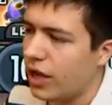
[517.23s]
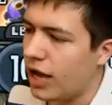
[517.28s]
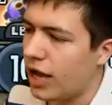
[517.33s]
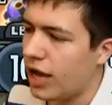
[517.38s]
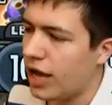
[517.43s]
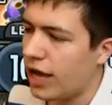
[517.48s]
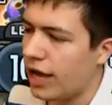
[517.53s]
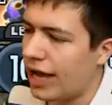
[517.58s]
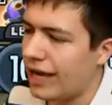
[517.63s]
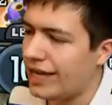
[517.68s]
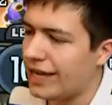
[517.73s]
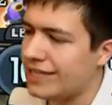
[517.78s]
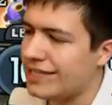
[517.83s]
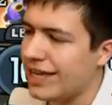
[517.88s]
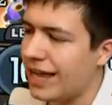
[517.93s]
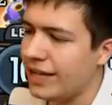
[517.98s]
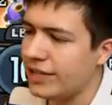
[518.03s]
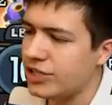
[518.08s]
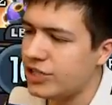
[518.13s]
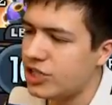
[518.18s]
And it's
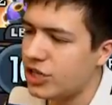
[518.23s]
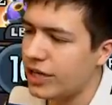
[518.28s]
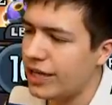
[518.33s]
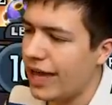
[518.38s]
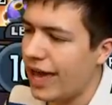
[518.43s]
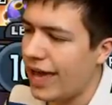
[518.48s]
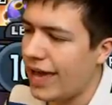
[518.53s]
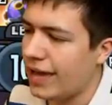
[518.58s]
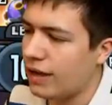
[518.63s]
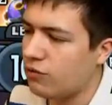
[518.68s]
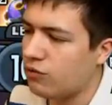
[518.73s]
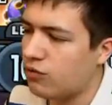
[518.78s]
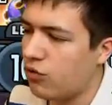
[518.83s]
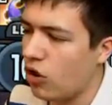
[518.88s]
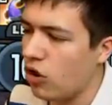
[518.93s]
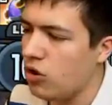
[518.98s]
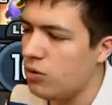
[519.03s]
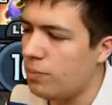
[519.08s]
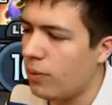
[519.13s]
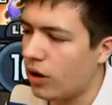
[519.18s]
actually a
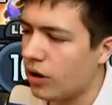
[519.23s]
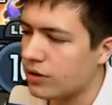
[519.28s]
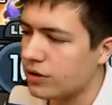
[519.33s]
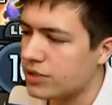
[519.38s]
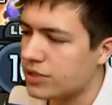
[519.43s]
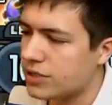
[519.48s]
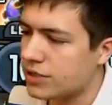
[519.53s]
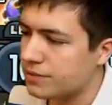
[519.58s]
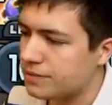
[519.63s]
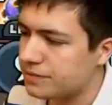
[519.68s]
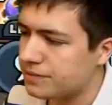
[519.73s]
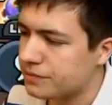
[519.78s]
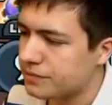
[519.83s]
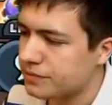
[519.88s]
robot,